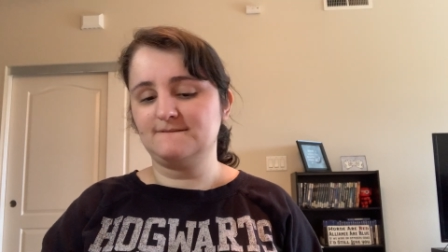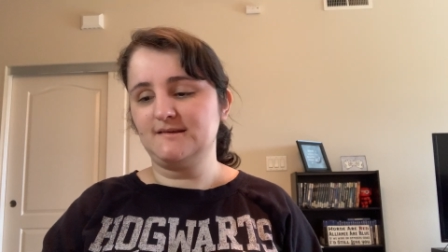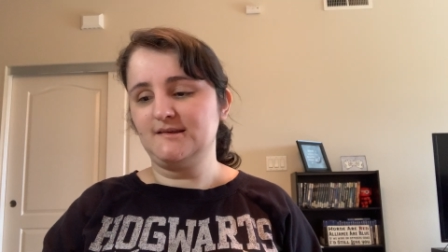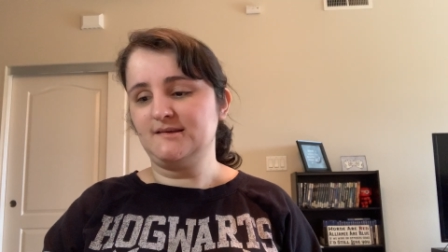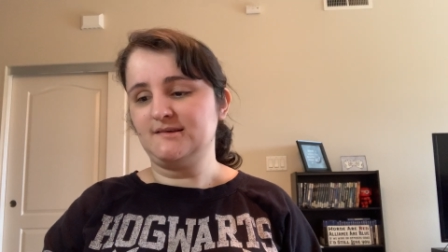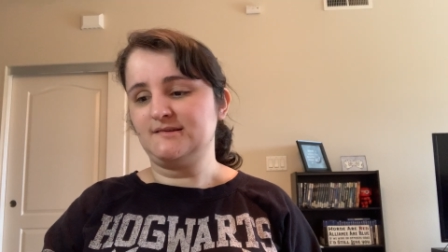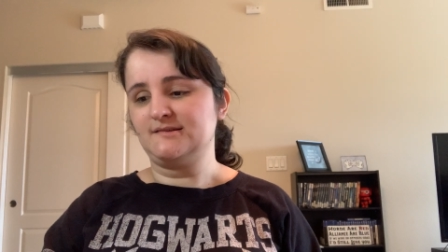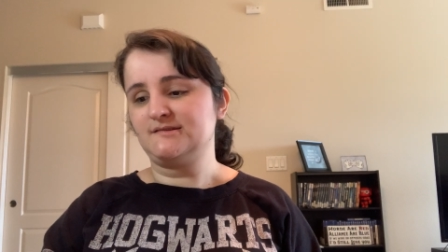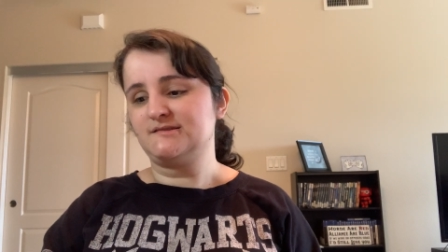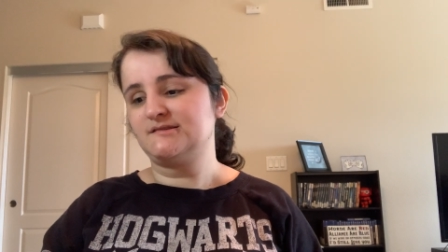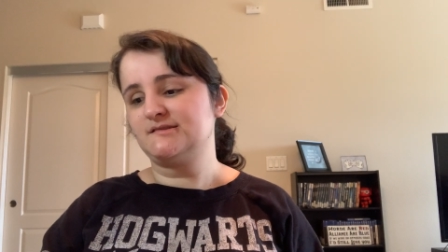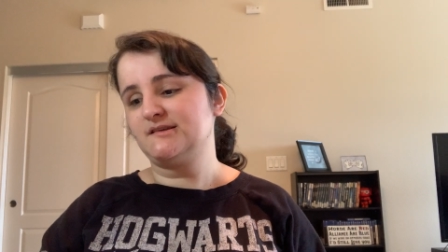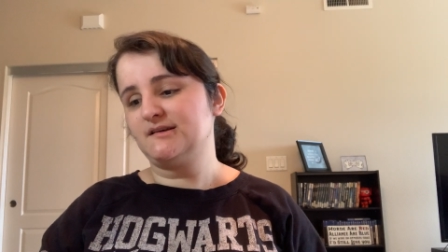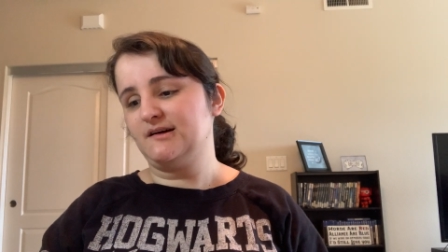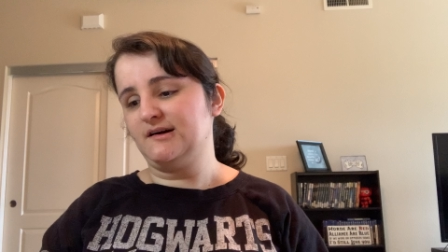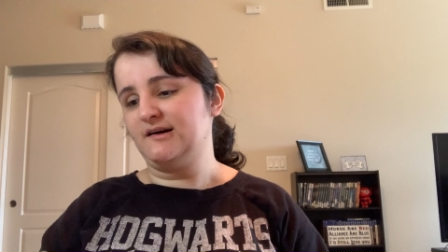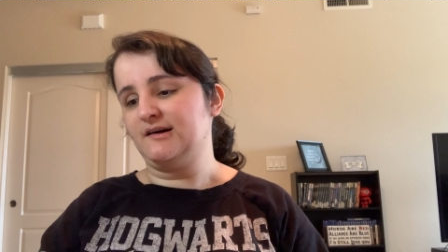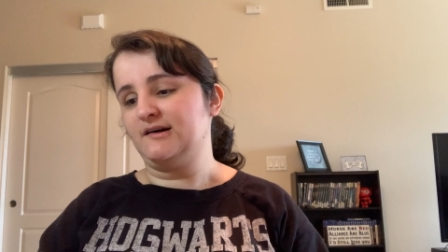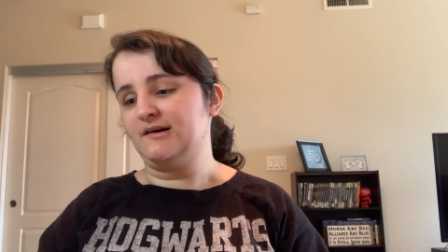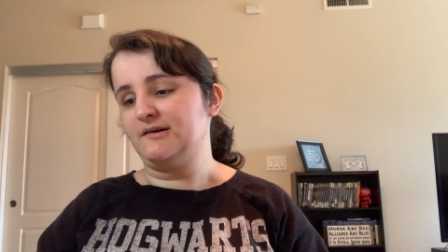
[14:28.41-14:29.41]
is
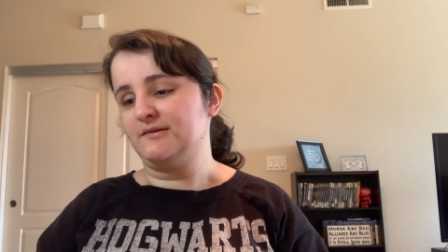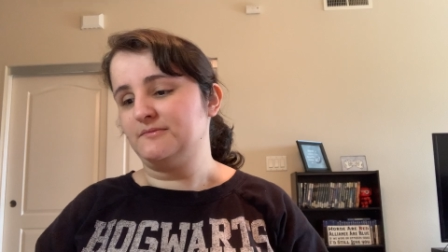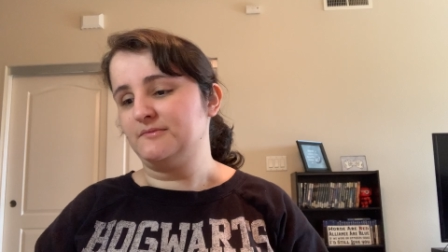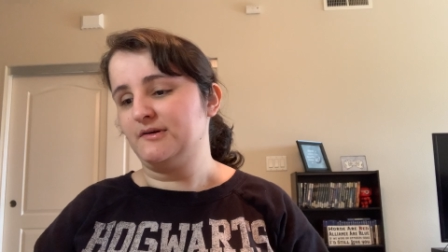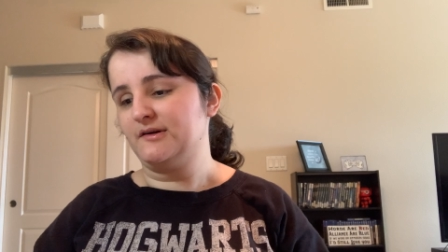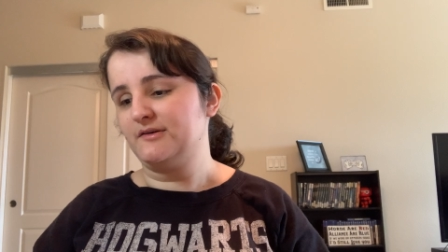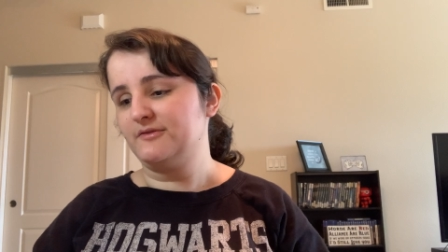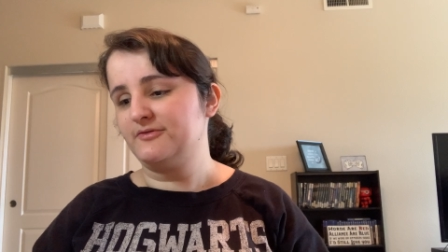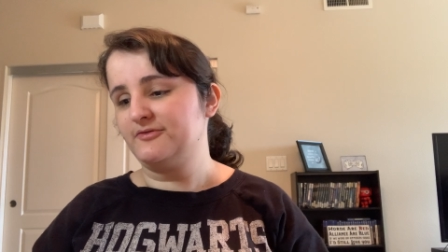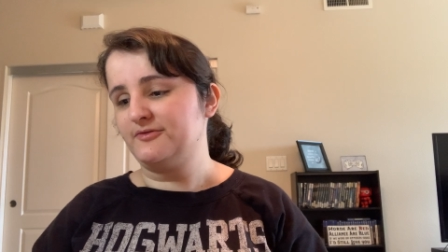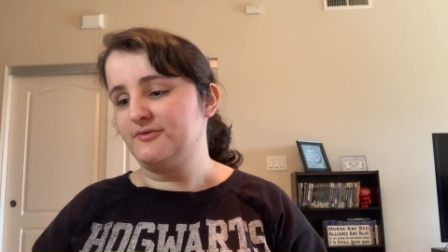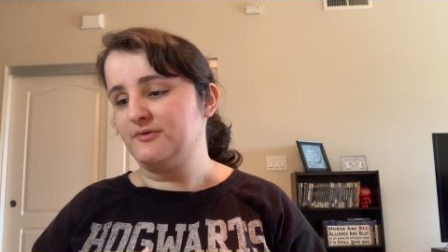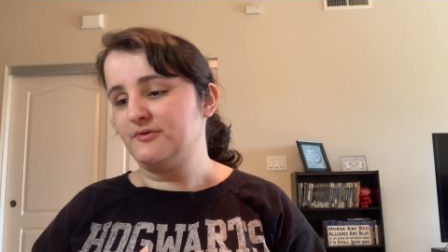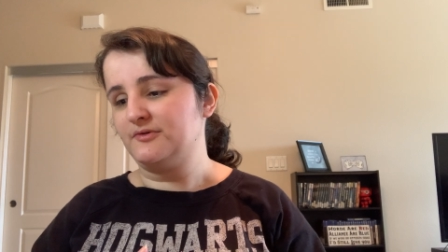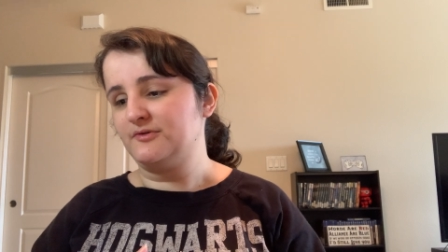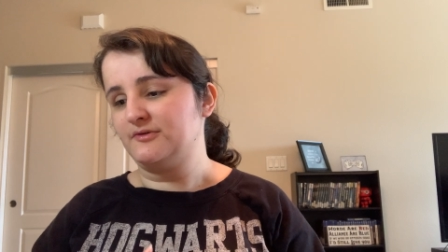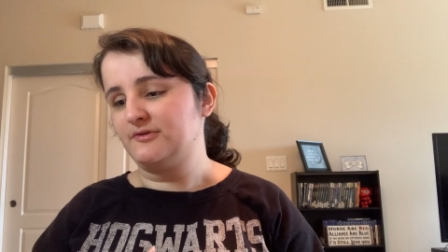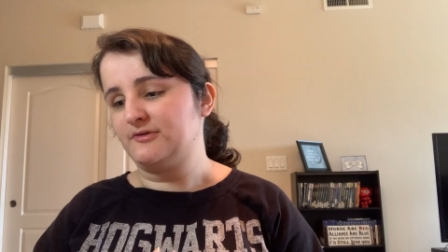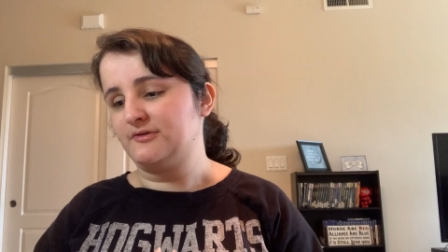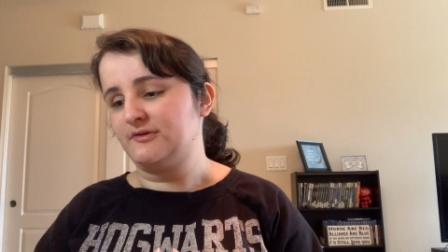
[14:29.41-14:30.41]
um,
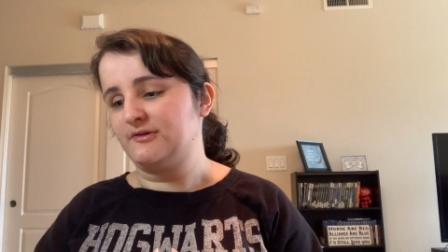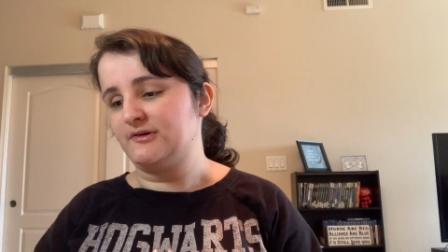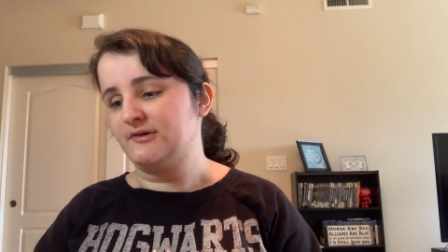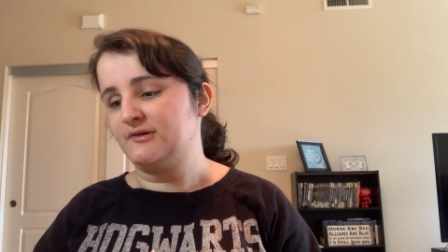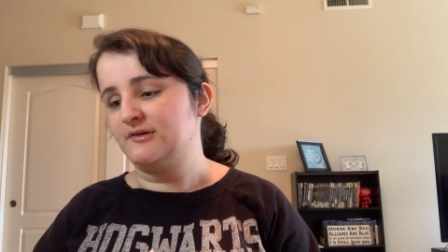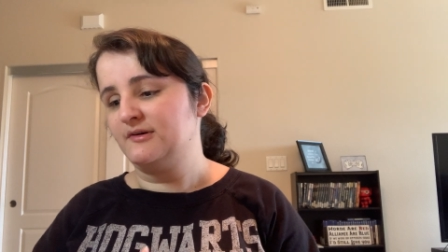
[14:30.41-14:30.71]
for